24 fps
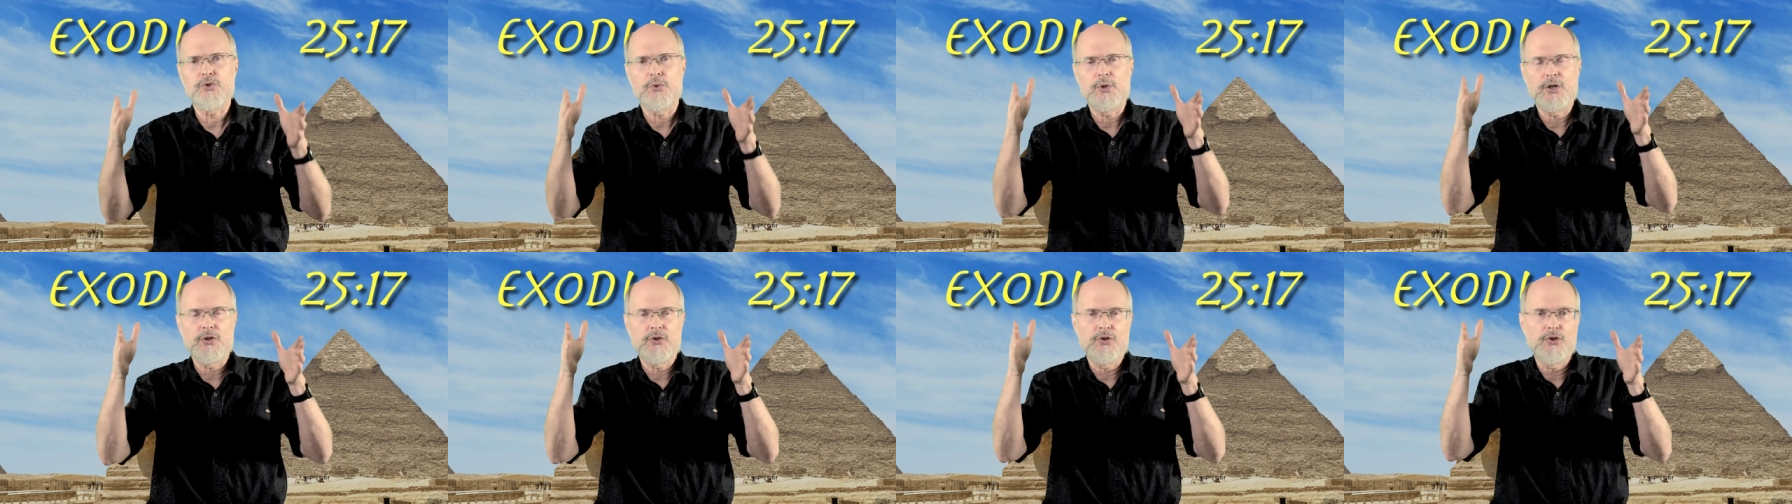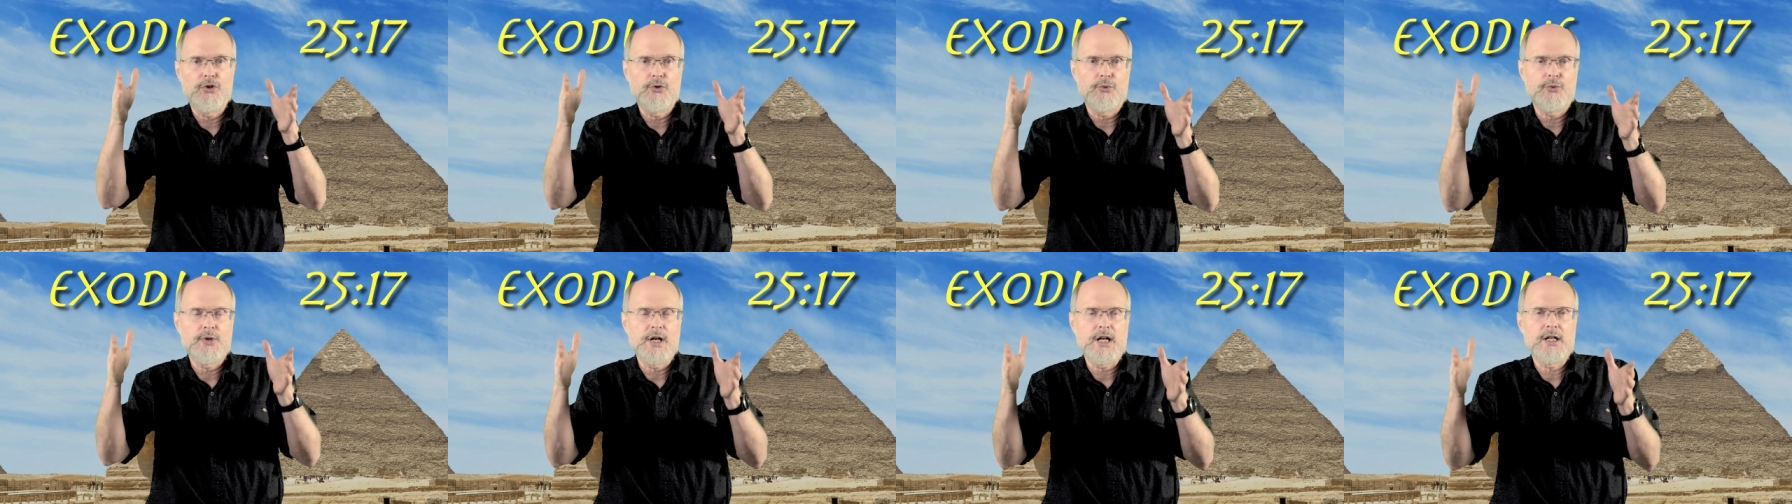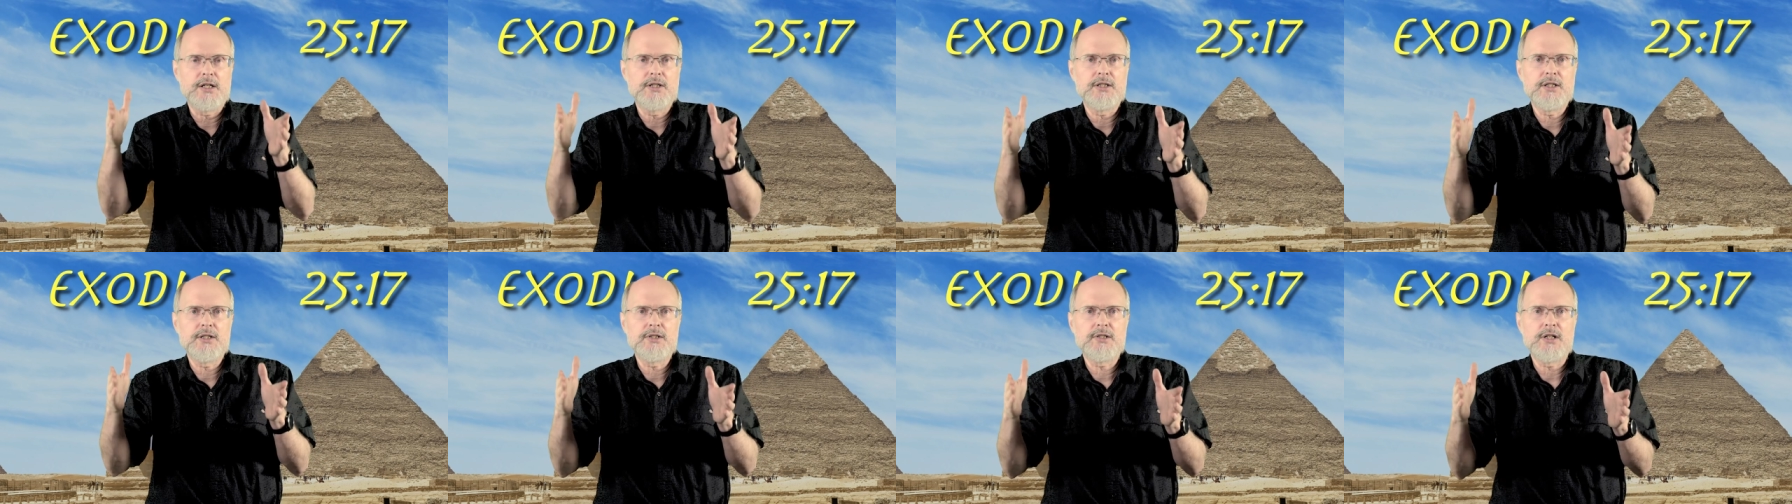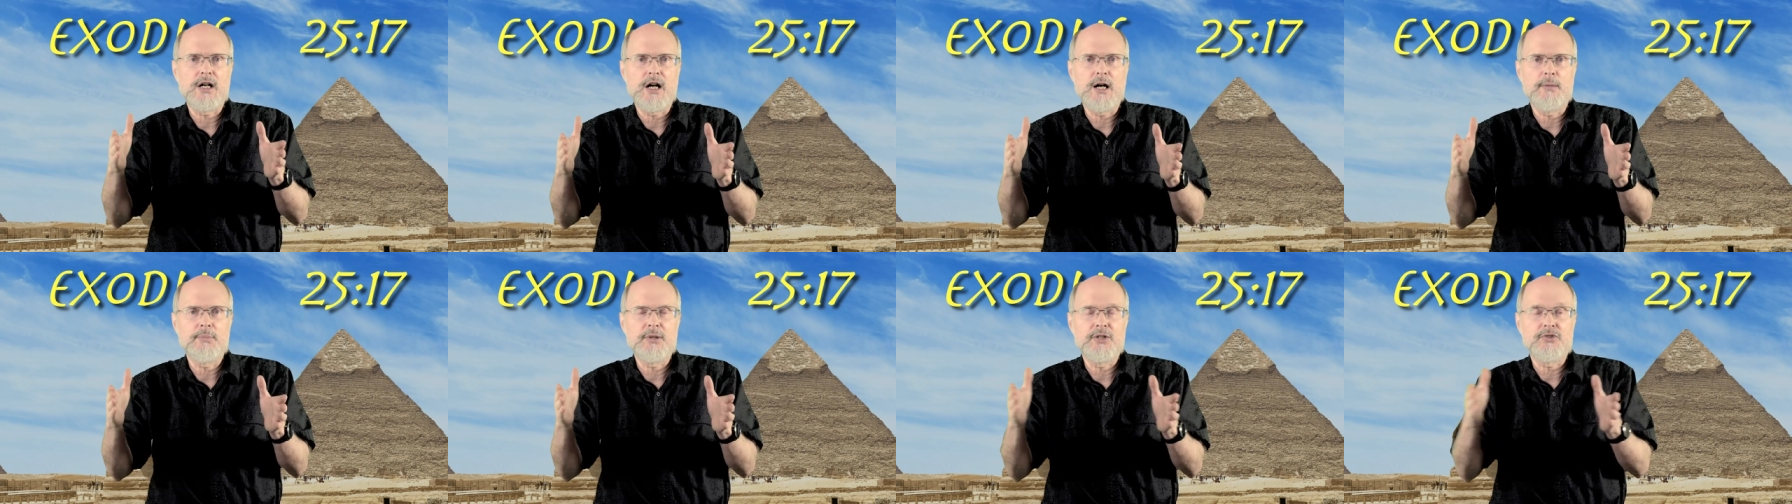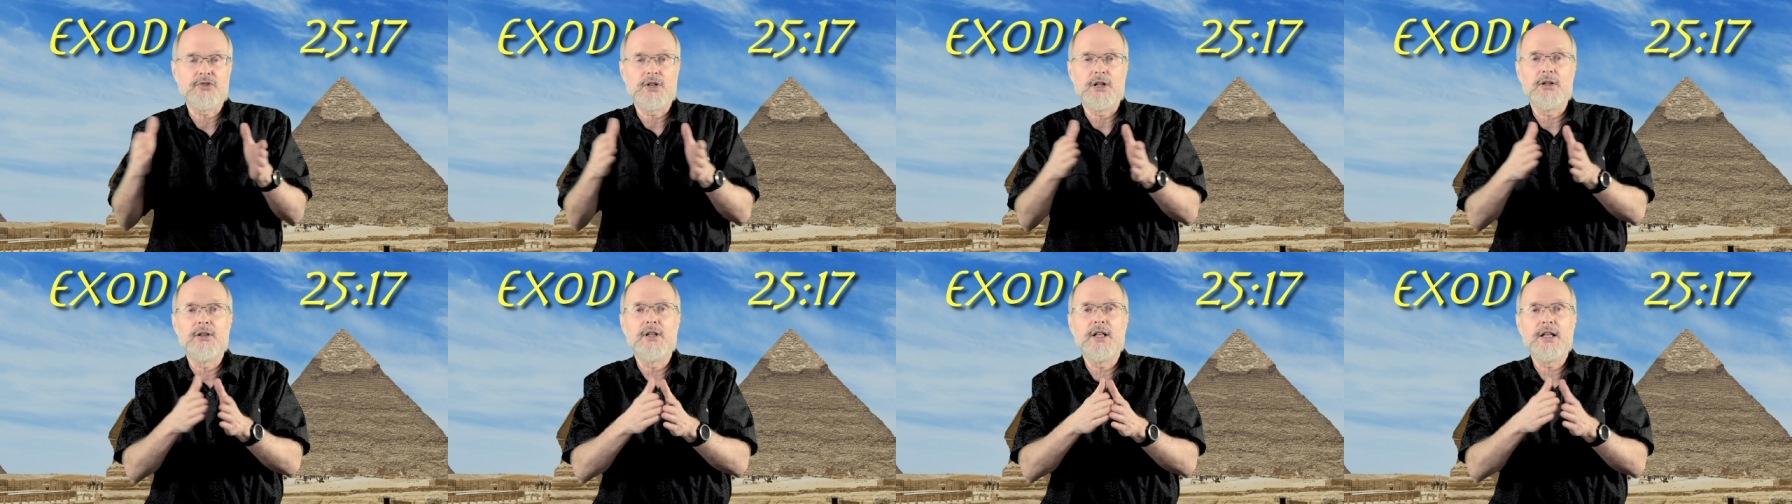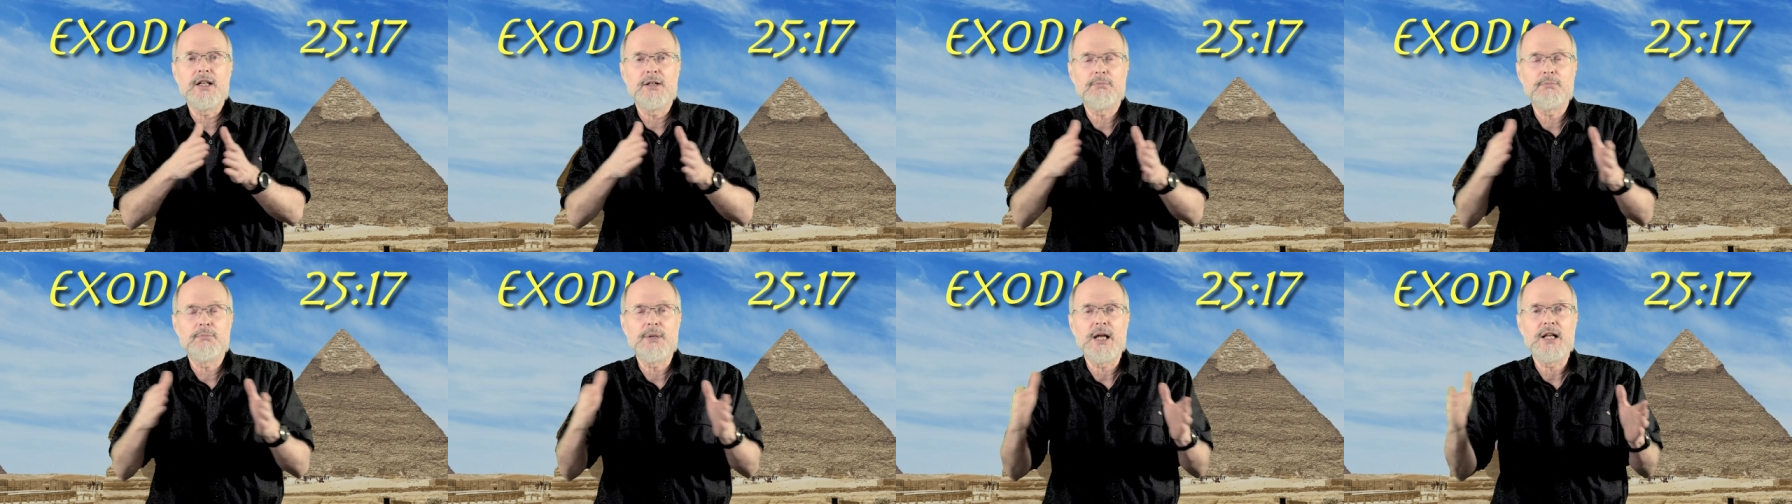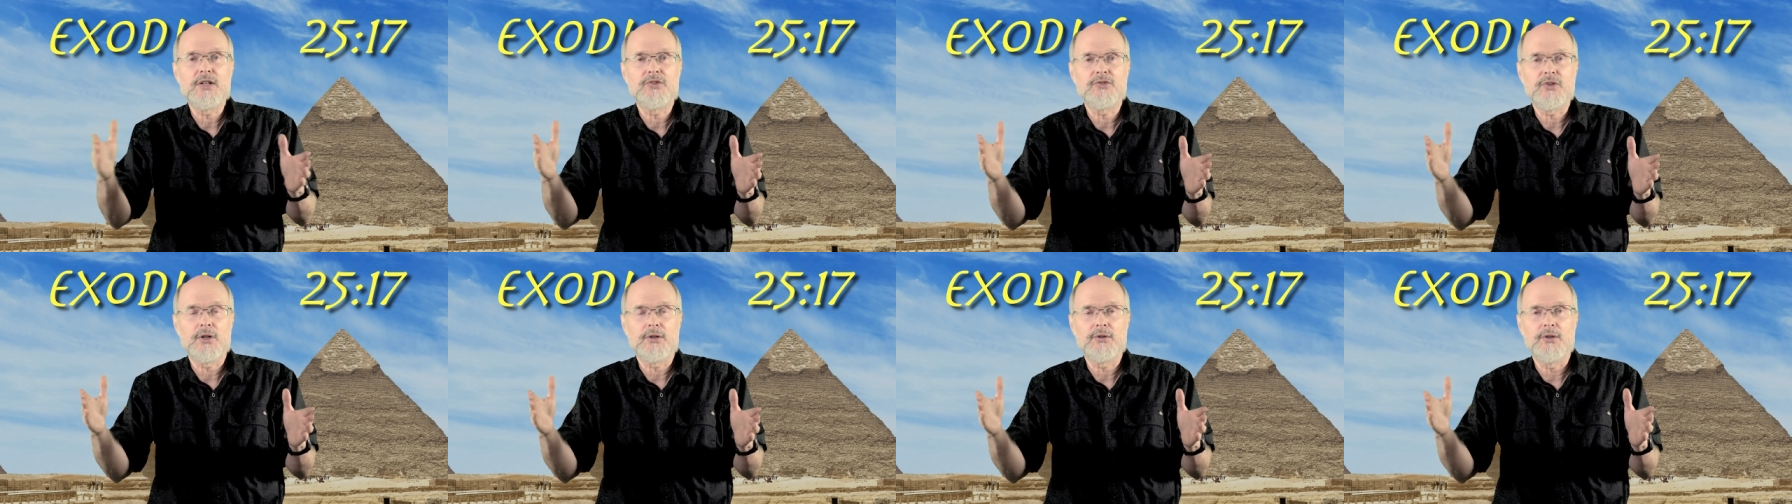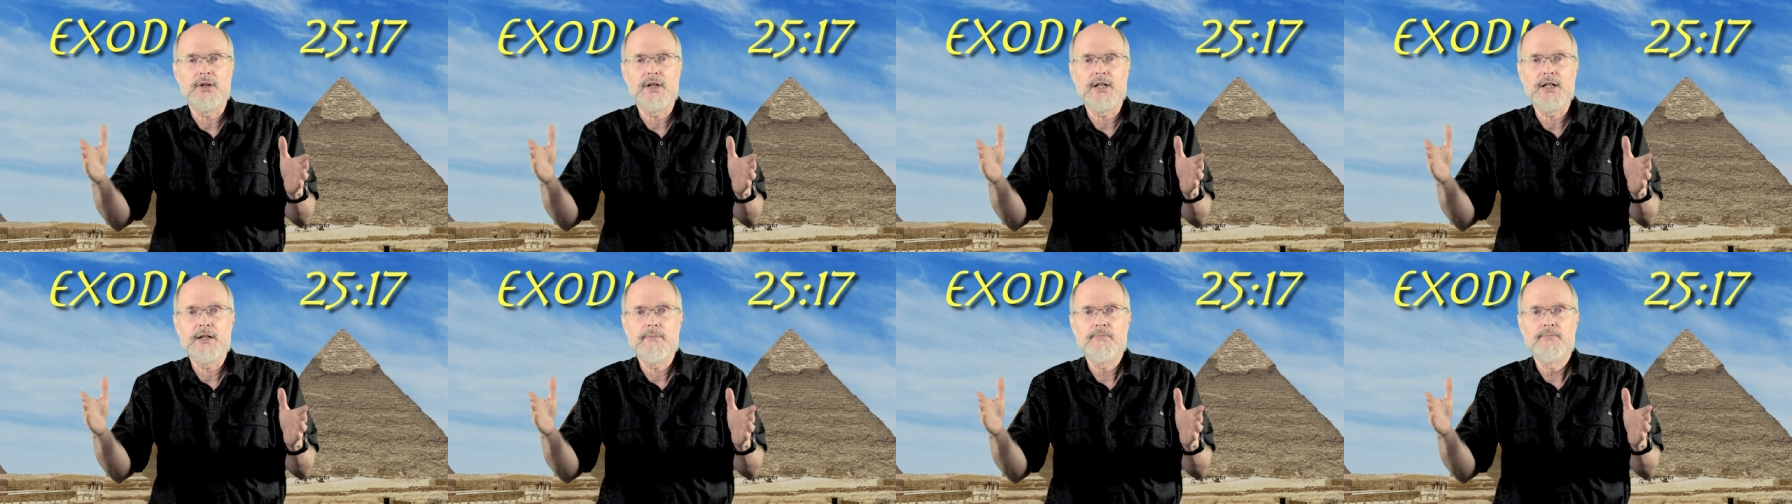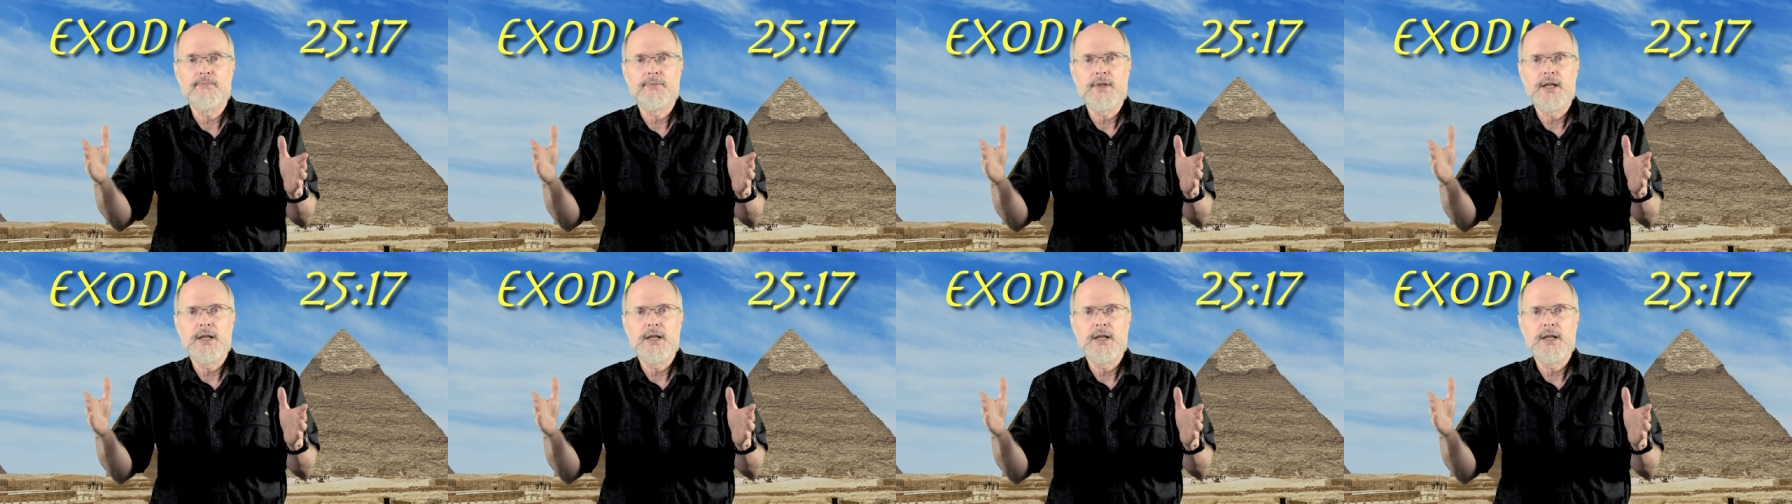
so it will go right on the top. It's a lid, basically.